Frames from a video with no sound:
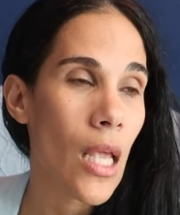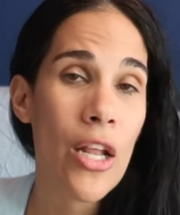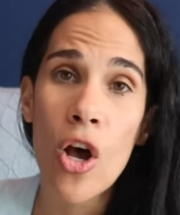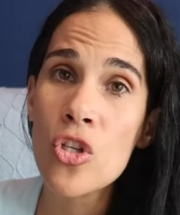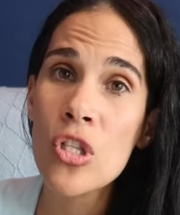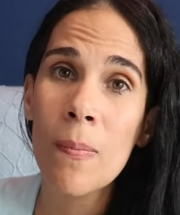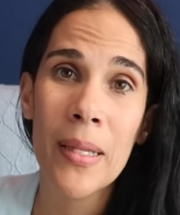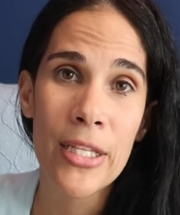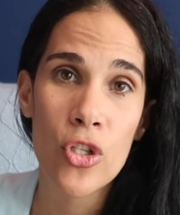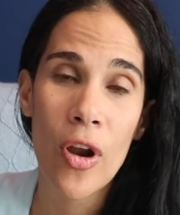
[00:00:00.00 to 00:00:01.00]
It also
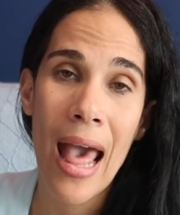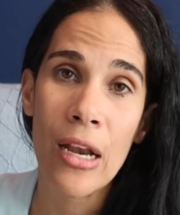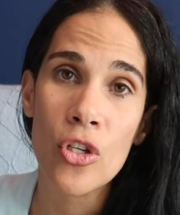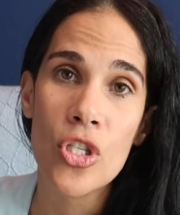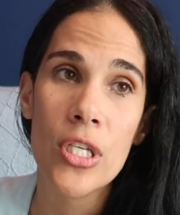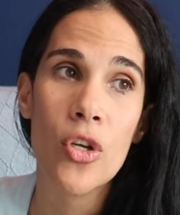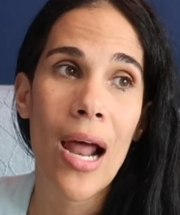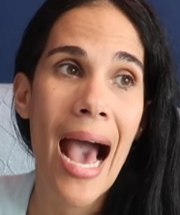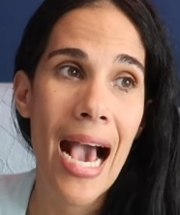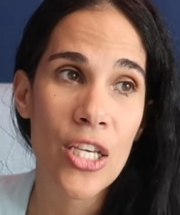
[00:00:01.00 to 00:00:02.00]
depletes your energy. You're
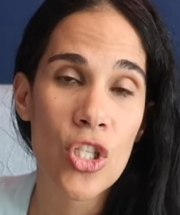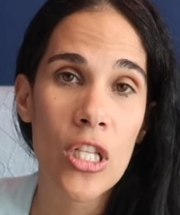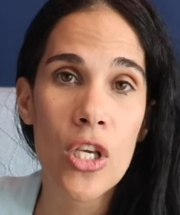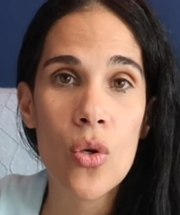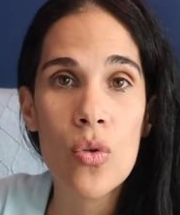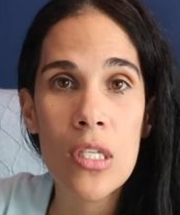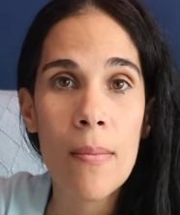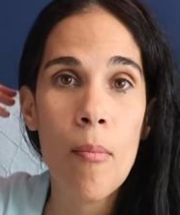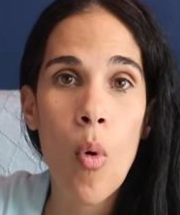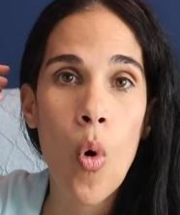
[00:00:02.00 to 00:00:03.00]
actually
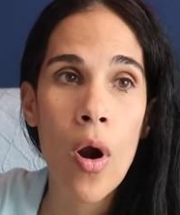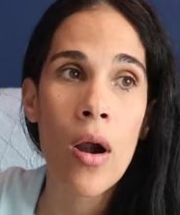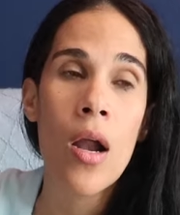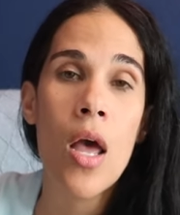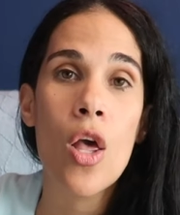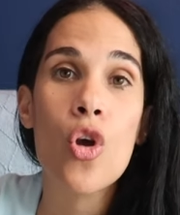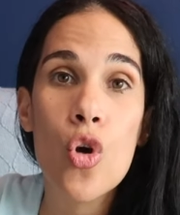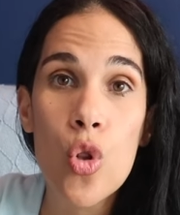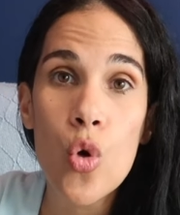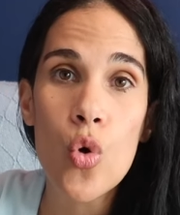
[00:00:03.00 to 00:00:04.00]
using more
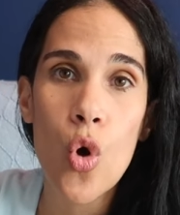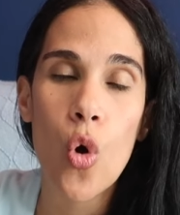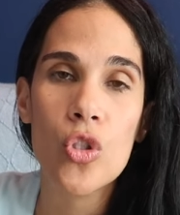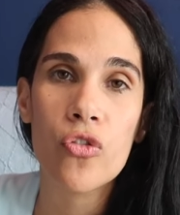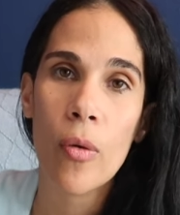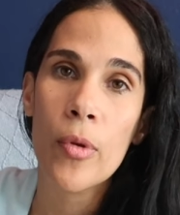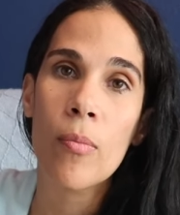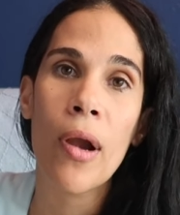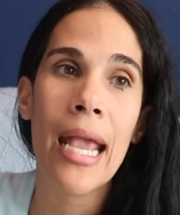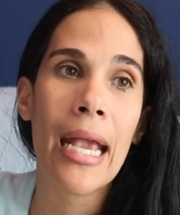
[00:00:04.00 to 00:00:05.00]
glucose from your
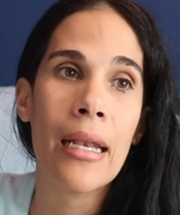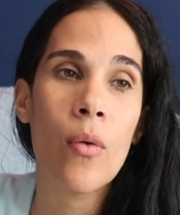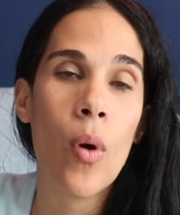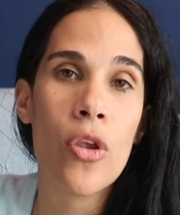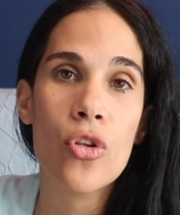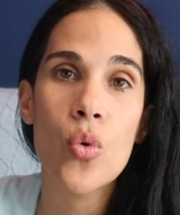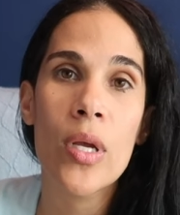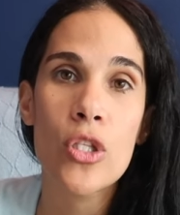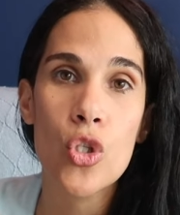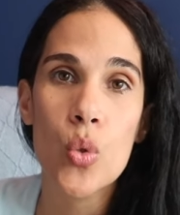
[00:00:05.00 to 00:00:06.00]
brain when you're
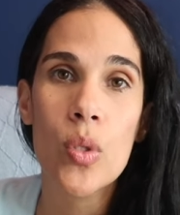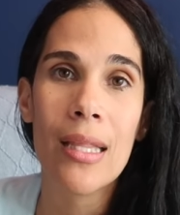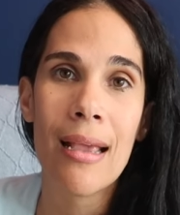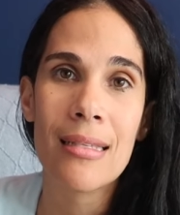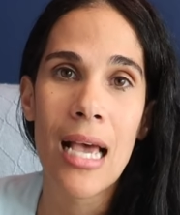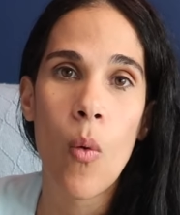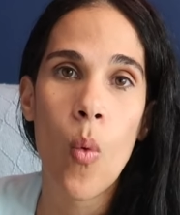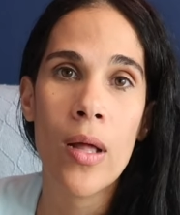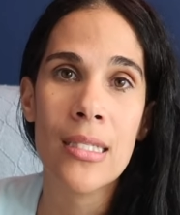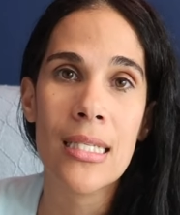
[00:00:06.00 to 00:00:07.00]
doing two things at
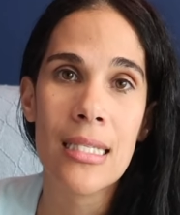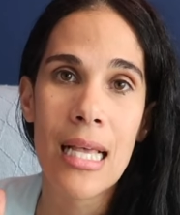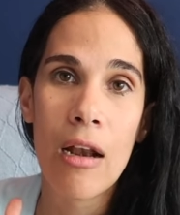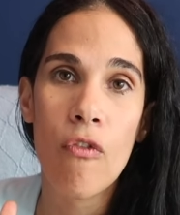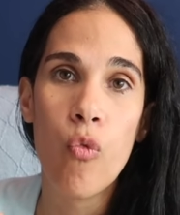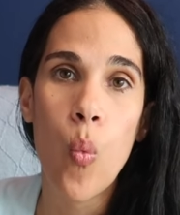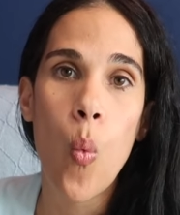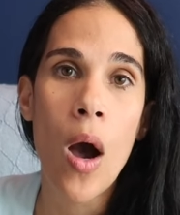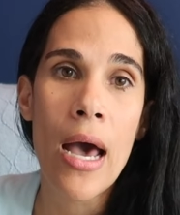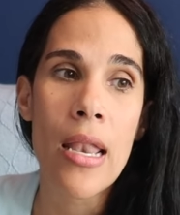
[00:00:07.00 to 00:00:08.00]
once instead of
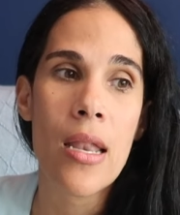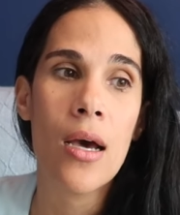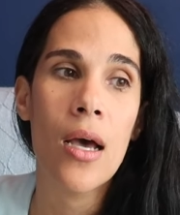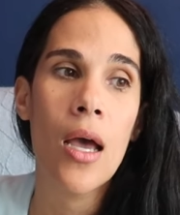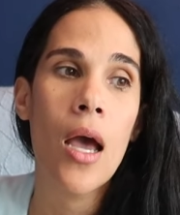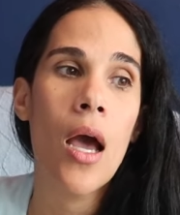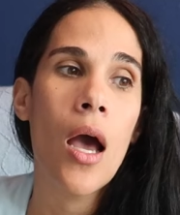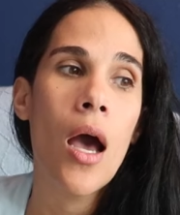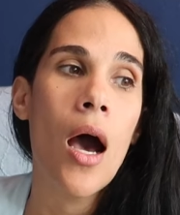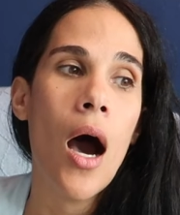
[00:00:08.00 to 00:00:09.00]
one.
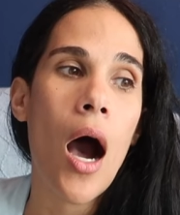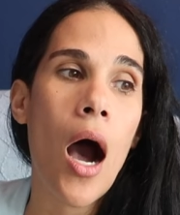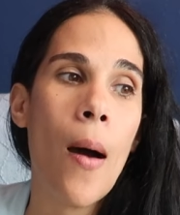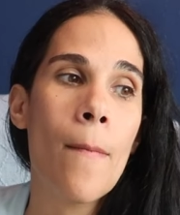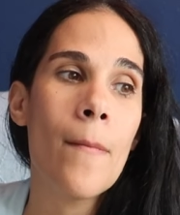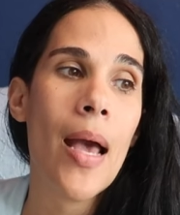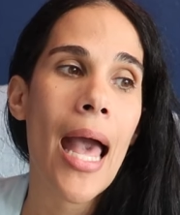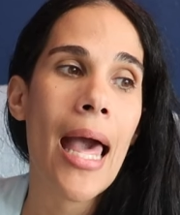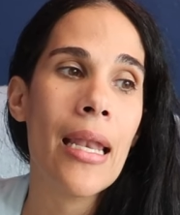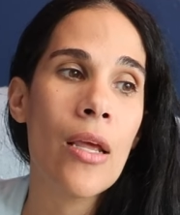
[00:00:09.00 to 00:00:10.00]
Um,
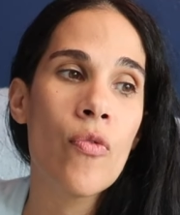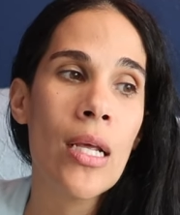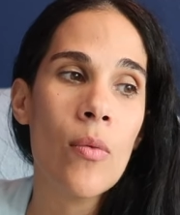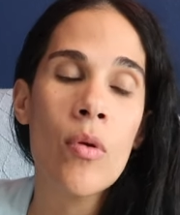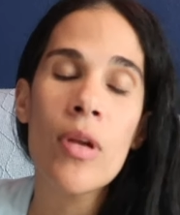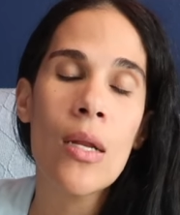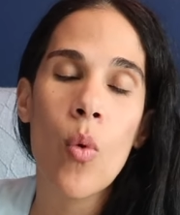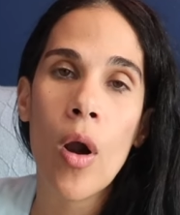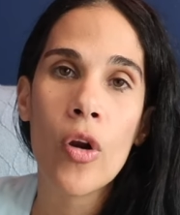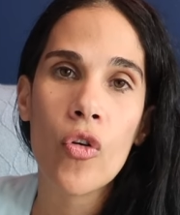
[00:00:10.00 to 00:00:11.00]
and it really, we really
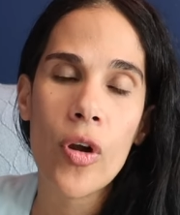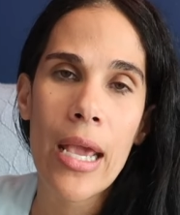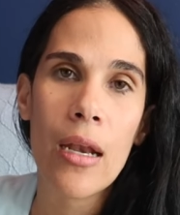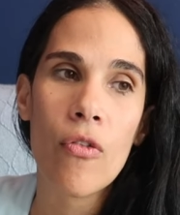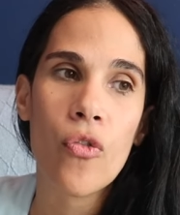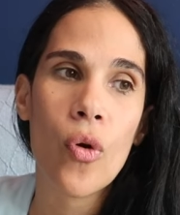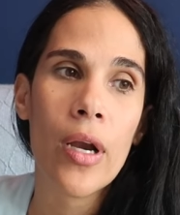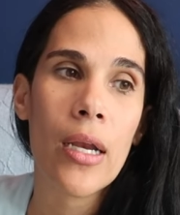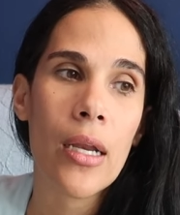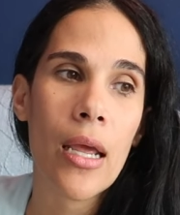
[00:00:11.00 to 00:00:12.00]
weren't created for it.